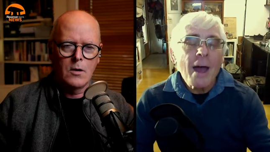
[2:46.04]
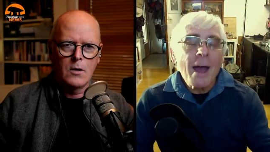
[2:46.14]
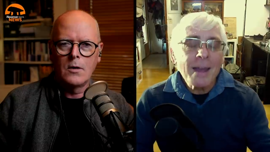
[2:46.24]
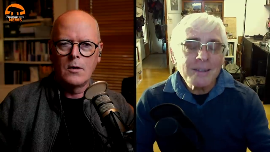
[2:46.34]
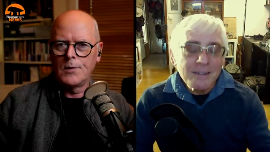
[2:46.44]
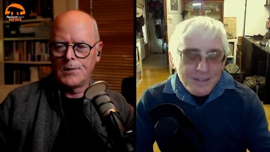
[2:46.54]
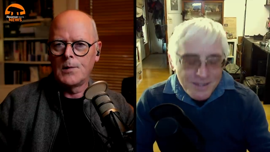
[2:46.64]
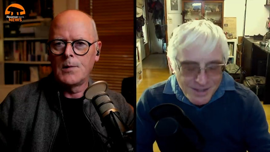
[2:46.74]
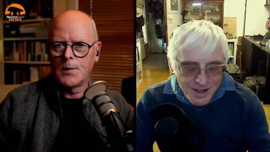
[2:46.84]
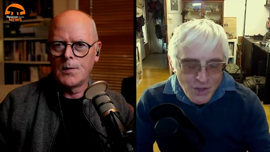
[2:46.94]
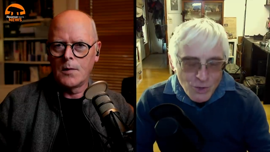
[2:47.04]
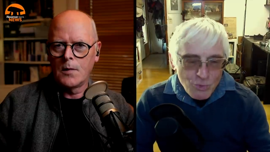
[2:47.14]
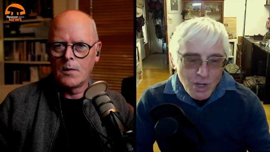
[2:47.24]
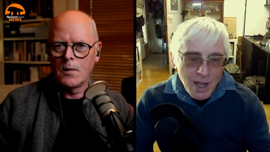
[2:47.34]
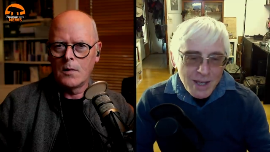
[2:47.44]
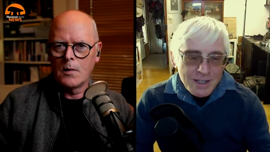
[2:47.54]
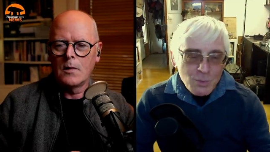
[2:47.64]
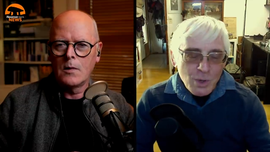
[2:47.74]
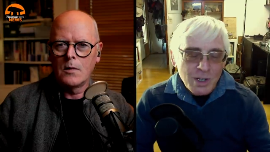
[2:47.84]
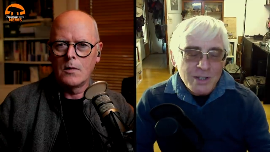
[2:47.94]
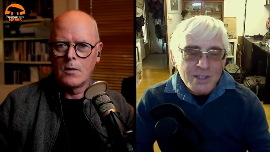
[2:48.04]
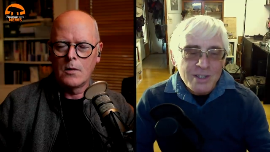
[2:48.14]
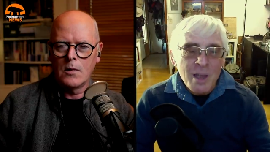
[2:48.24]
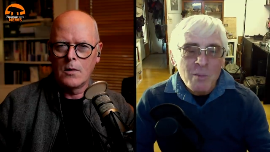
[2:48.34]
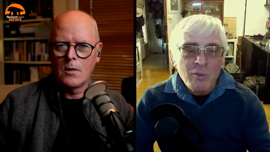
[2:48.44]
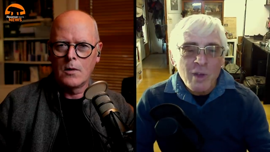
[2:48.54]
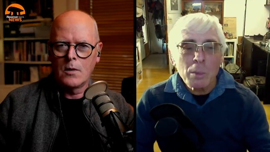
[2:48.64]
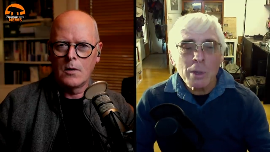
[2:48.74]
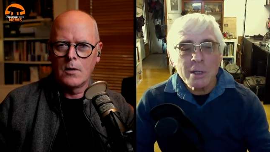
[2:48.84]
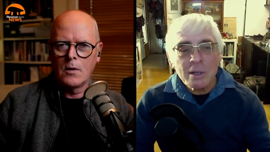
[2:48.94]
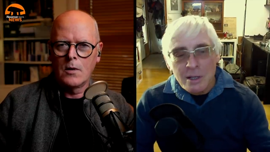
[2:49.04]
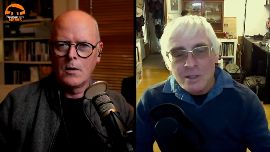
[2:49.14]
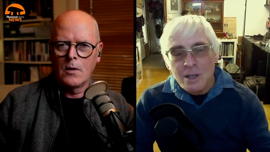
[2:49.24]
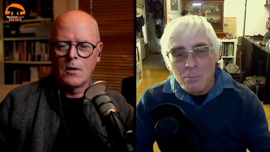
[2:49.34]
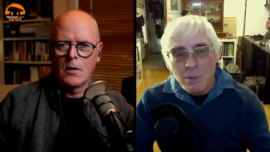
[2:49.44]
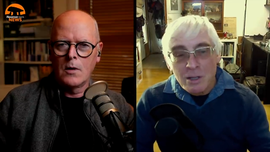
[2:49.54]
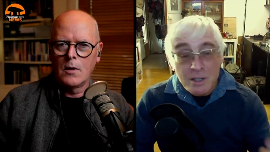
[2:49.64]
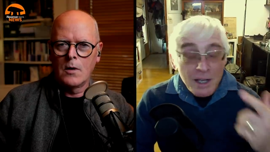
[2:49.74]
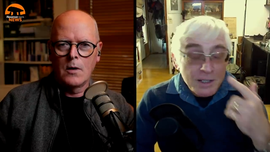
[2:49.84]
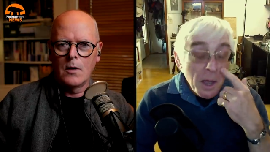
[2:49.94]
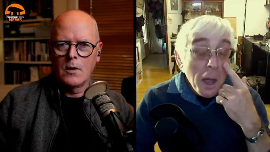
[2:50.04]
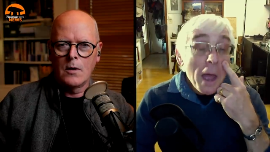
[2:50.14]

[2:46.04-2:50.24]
Speaker 1: and another related one in the same family dying some months later.